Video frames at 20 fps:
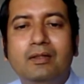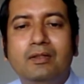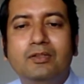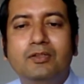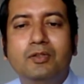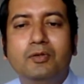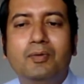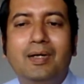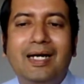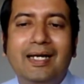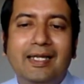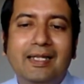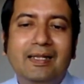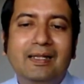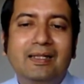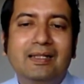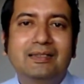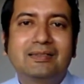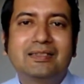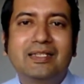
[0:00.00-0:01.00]
So while
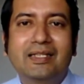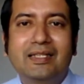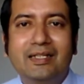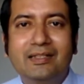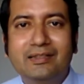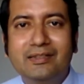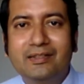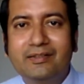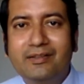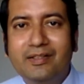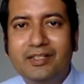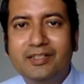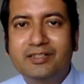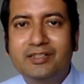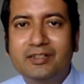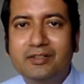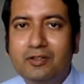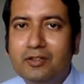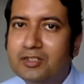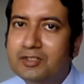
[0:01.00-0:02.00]
the second
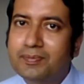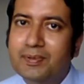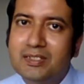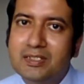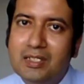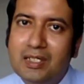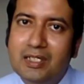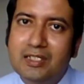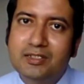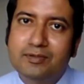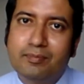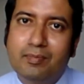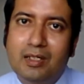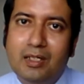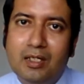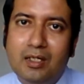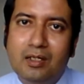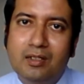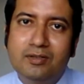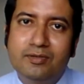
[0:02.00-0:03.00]
generation or specialized
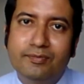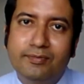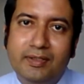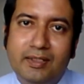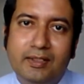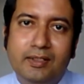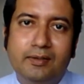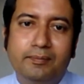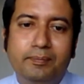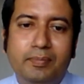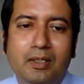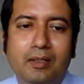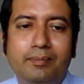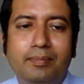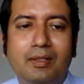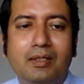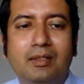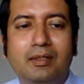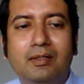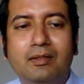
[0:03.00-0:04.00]
models were
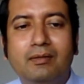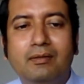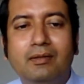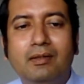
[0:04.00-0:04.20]
popular,